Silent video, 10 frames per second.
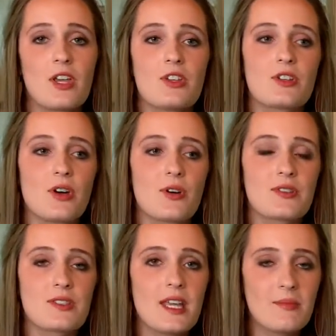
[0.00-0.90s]
So
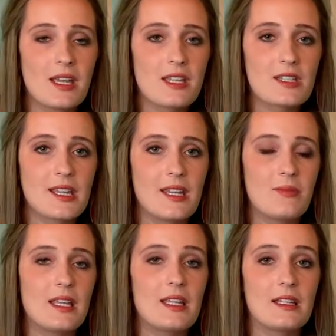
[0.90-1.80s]
sediments can
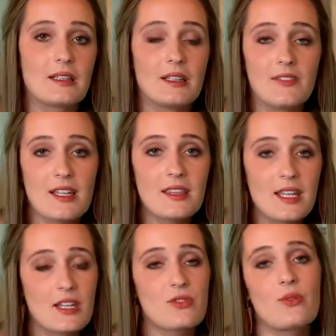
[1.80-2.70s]
be living
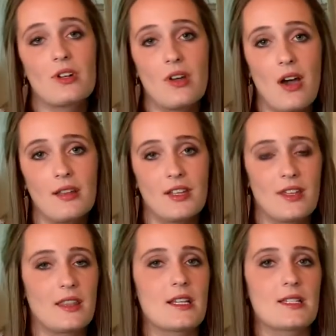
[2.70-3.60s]
things or
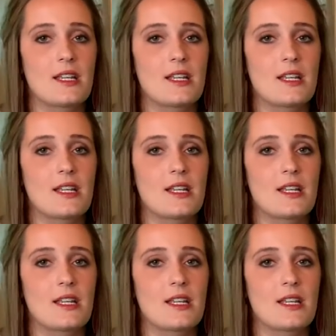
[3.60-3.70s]
non-living things.